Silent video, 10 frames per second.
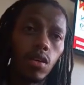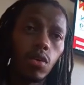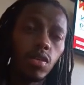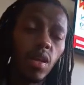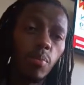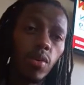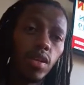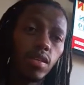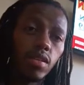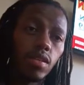Because the
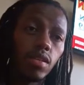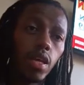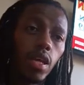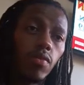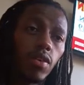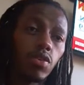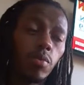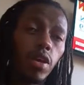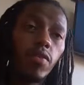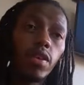police, they give us,
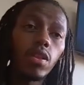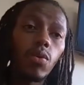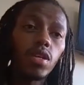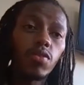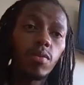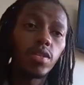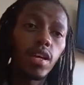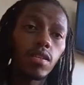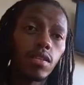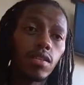even the ones from
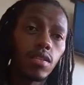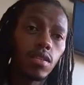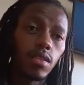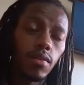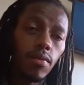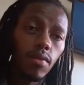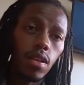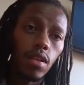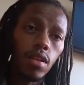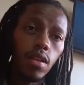Texas,
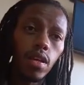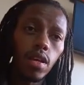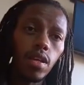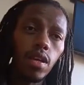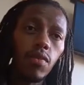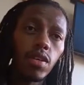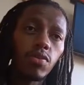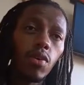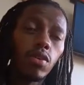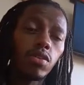they can give us
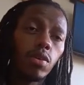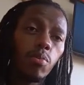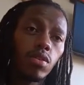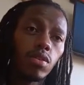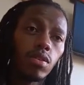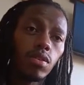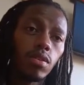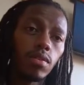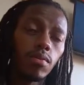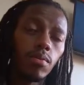false reports.
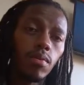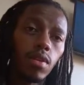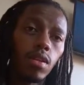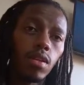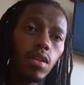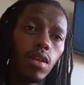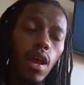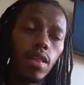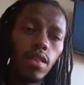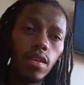
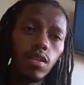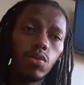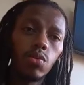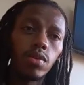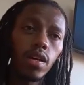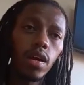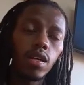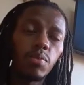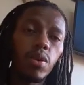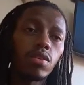And this was a
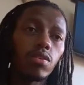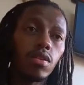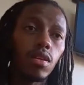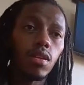great person.